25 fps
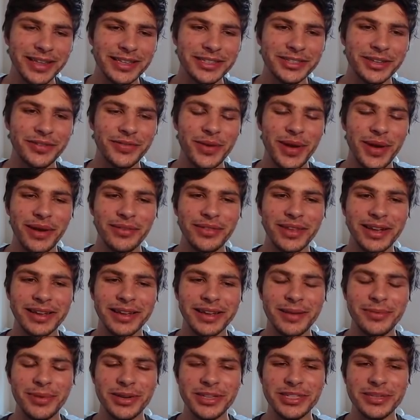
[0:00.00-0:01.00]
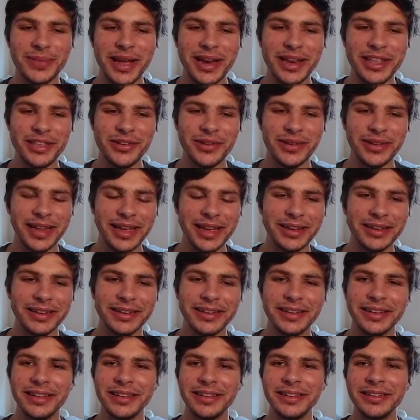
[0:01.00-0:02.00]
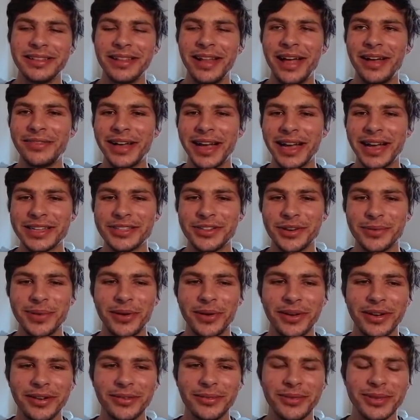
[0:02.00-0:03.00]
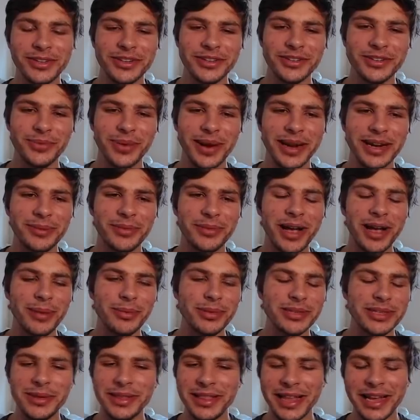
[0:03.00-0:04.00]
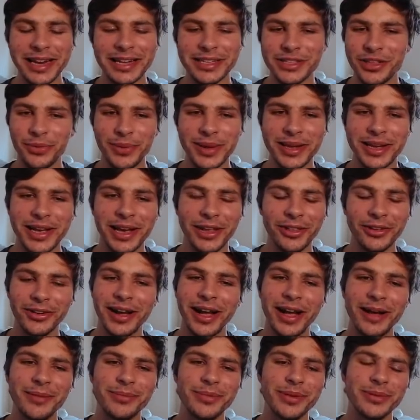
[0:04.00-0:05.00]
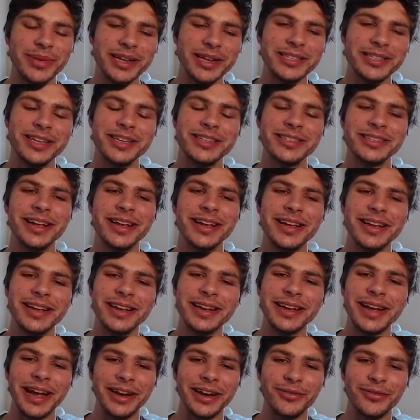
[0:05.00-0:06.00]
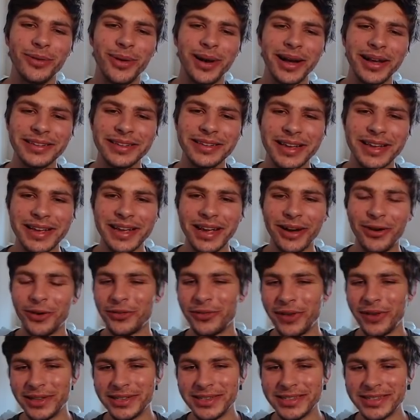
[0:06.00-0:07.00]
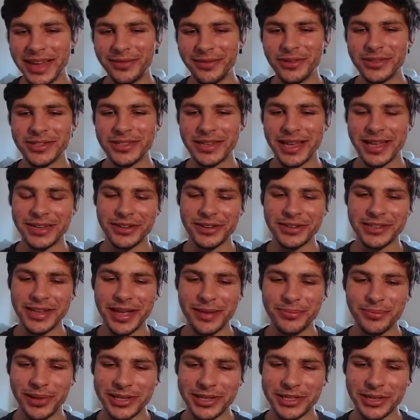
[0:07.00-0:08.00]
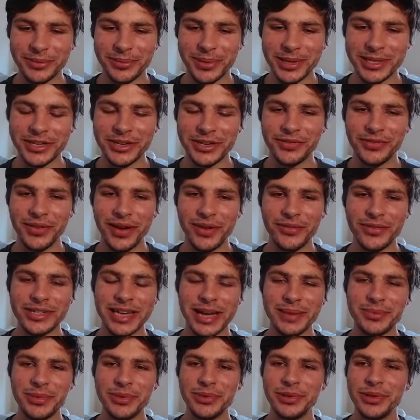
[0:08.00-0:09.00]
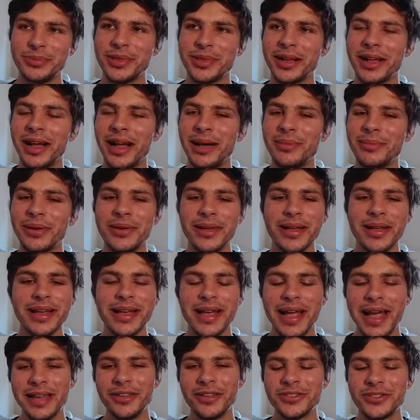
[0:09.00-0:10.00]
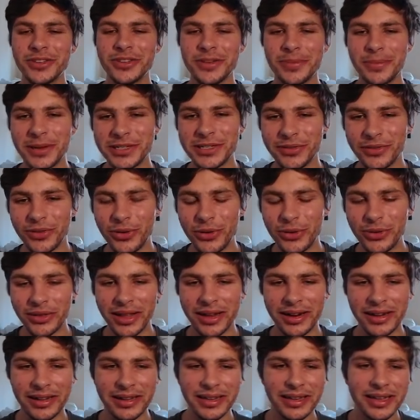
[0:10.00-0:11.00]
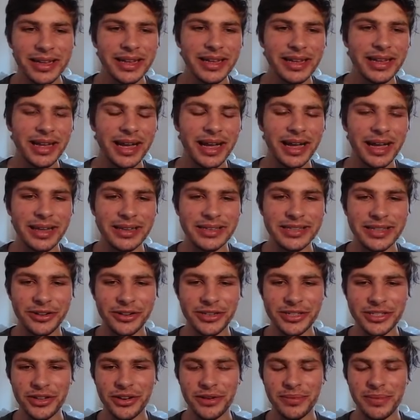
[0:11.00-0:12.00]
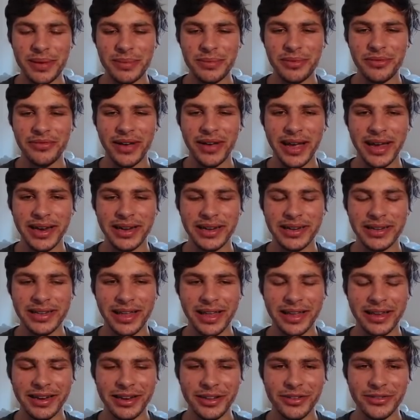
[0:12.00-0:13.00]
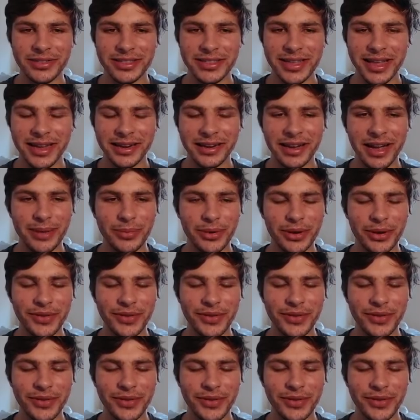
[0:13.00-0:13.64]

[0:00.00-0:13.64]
So if you have like a bunch of mana, you can like lava axe your opponent with just random combos. I mean, that is a three color combo, but it's just kind of wild. Or Frenzied Devils can just get plus two plus two for every time you loop the combo. And there's just a bunch of cool little uh, synergies you can maybe find that uses that combo.